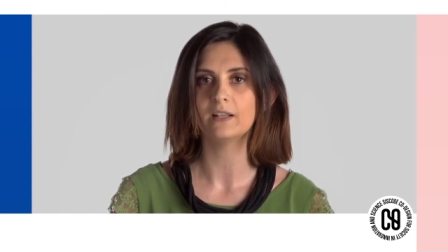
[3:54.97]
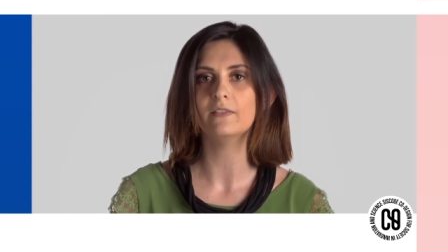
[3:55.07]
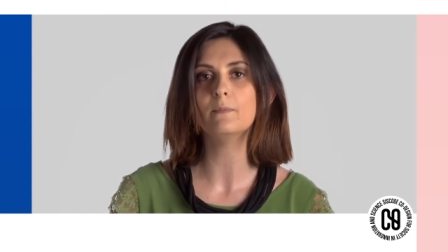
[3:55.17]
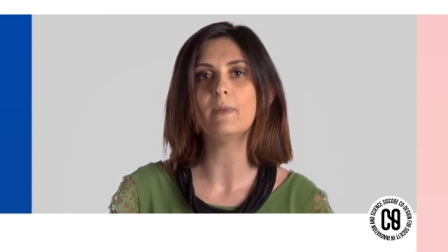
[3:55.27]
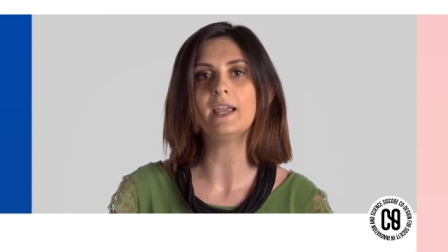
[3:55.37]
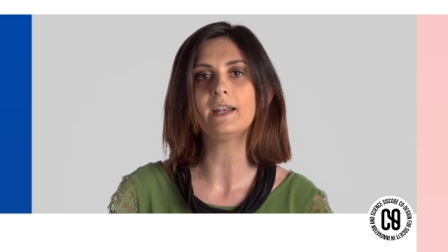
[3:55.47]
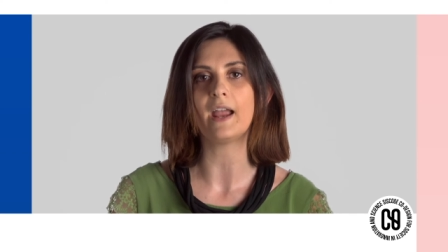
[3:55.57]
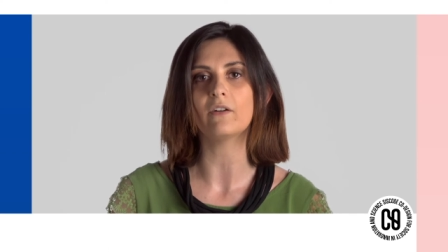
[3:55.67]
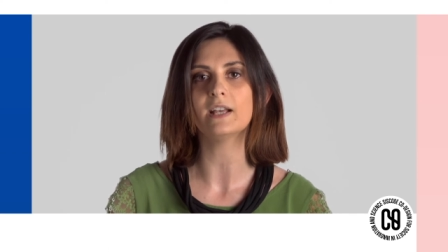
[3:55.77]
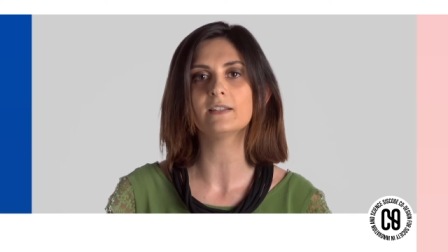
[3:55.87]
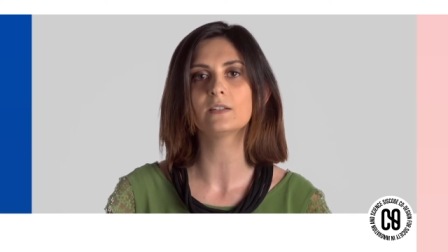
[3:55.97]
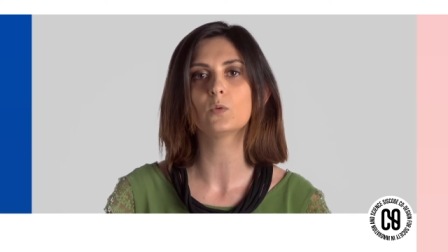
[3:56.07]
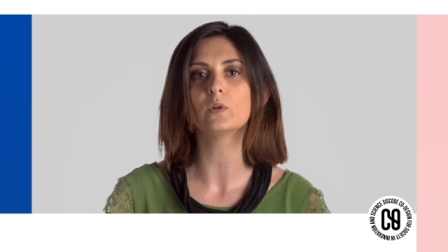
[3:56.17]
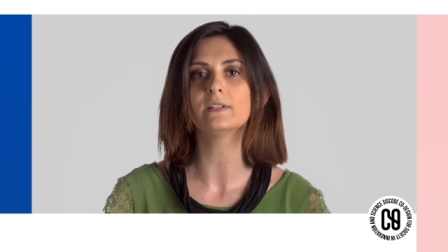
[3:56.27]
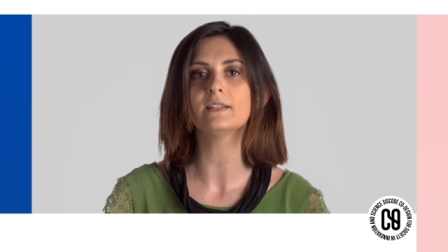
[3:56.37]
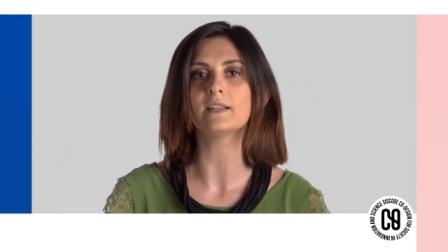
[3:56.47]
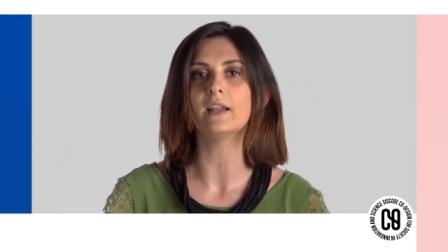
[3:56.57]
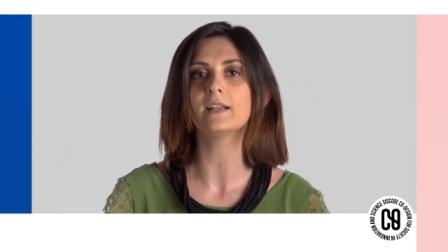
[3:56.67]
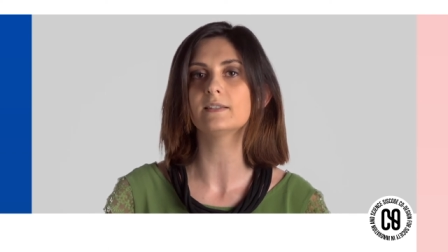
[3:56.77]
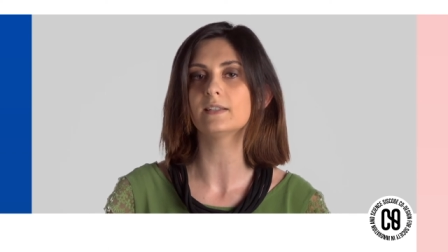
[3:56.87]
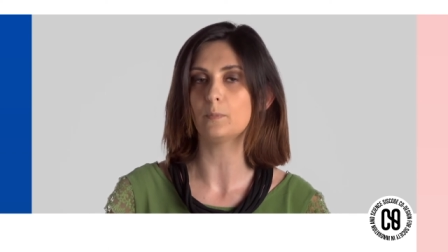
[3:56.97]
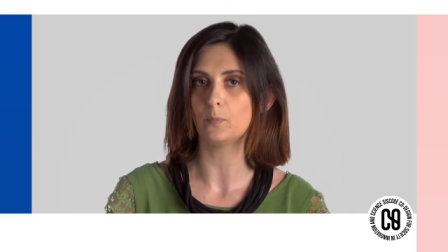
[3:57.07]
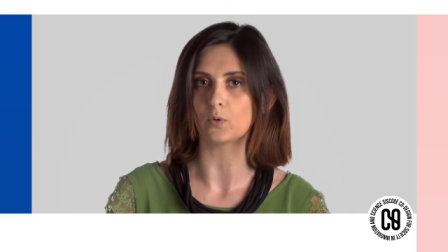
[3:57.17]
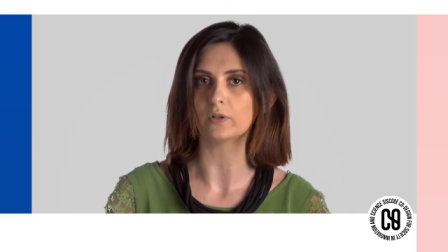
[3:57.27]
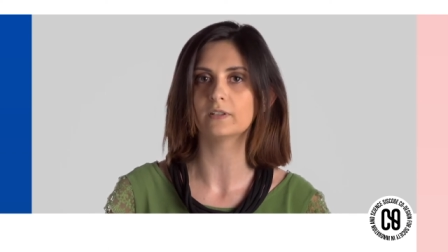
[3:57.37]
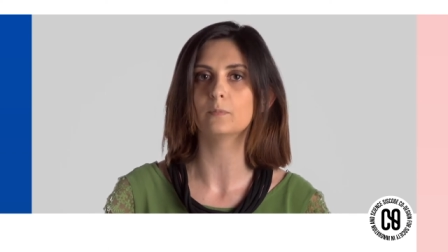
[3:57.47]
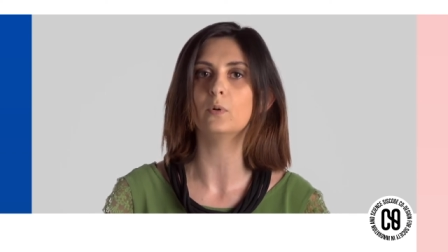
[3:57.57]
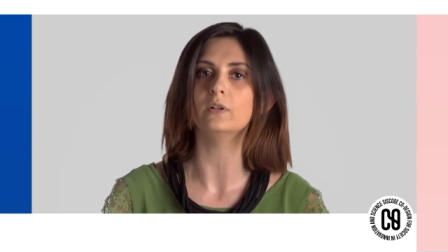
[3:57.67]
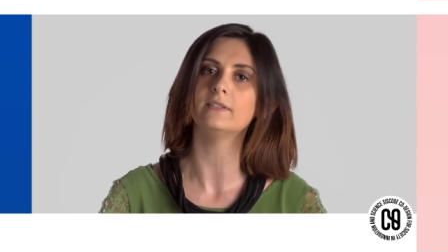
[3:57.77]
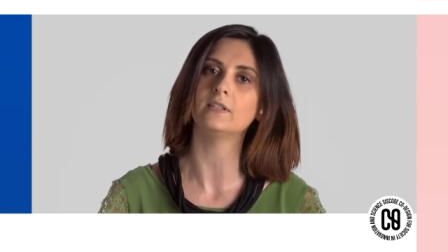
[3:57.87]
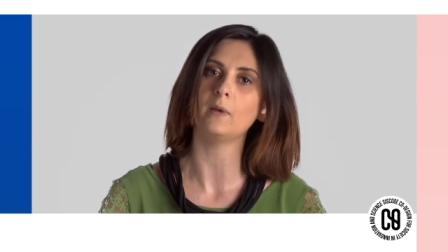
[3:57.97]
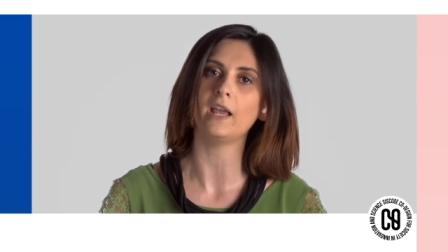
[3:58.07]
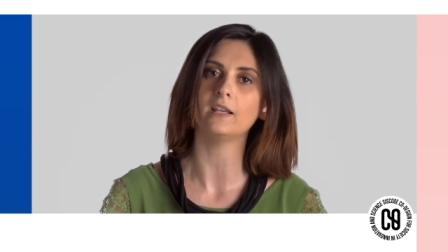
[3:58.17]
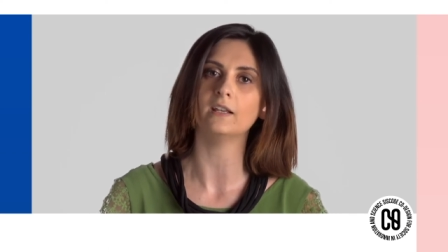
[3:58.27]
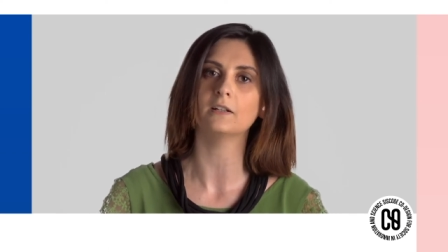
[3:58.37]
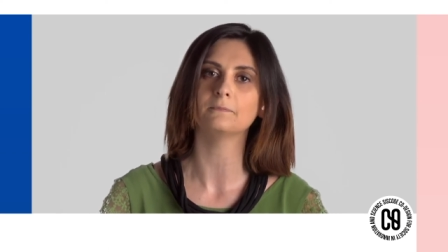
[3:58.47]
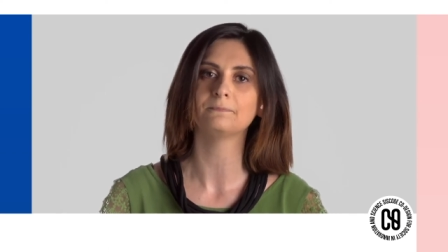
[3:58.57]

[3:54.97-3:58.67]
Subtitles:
the main areas where design can support policymaking.